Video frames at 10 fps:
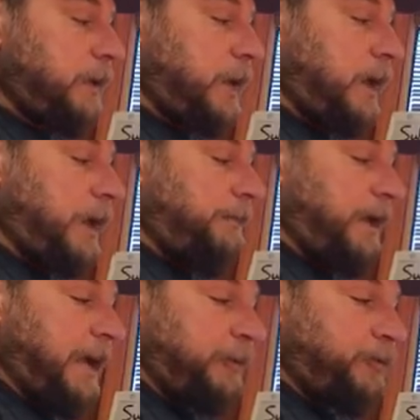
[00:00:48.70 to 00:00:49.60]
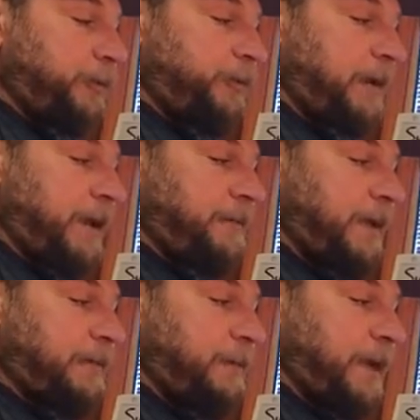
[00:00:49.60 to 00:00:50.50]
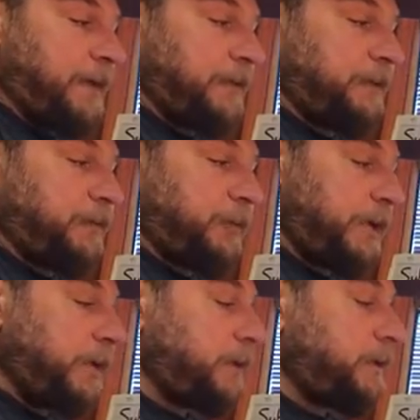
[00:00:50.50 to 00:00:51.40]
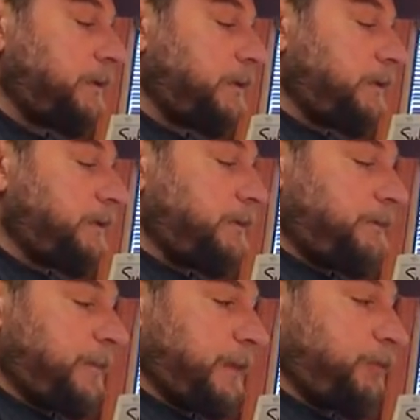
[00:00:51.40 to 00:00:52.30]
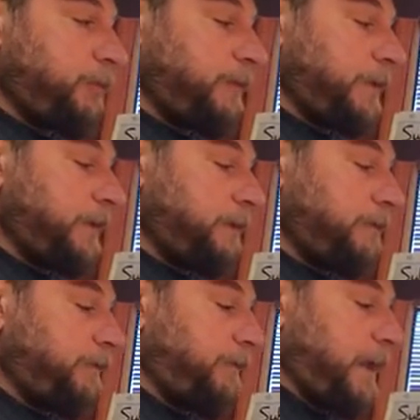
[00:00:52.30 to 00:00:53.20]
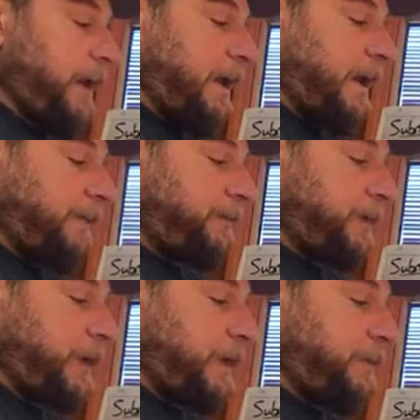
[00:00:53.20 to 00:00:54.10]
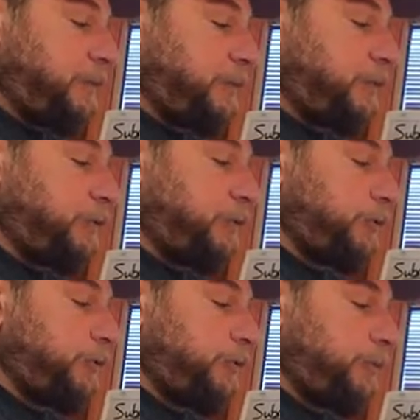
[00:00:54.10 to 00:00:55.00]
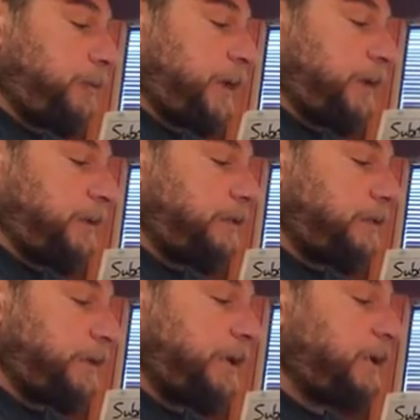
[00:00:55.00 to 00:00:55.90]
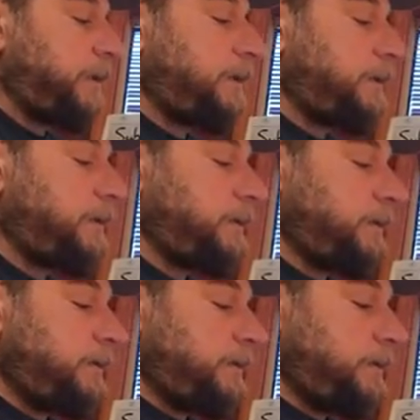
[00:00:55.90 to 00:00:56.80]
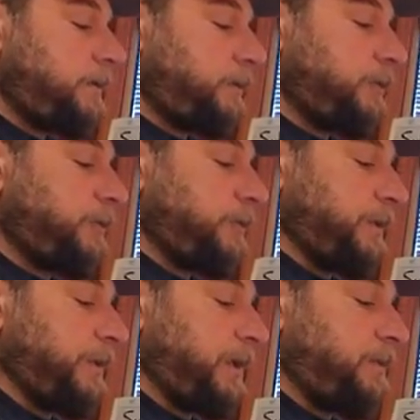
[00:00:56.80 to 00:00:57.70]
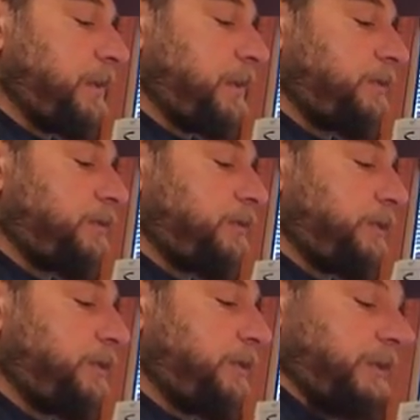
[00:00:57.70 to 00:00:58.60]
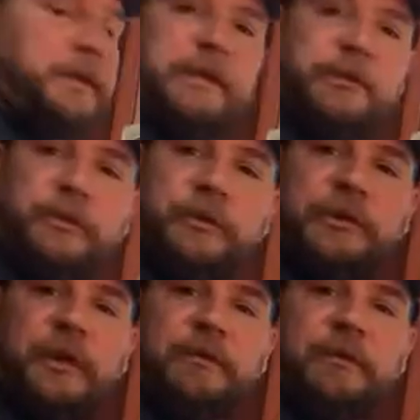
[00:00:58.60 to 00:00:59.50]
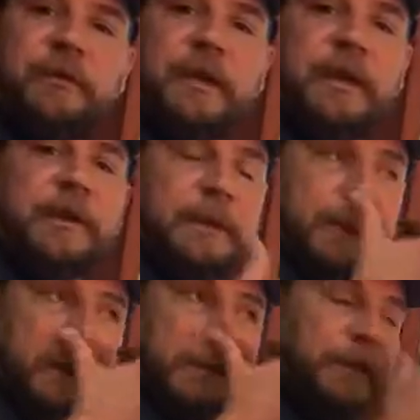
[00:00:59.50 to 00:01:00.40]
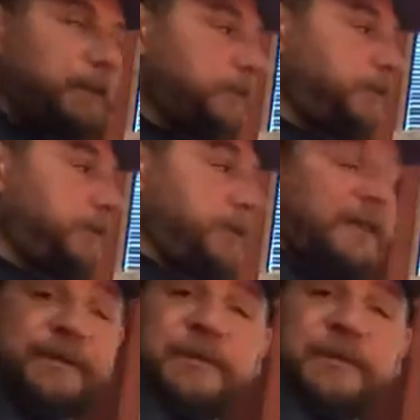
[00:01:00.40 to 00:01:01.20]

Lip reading: of x was 5x minus 3, this would be 5 times 2 minus 3, which would be 10 minus 3, which equals 7, okay? So that's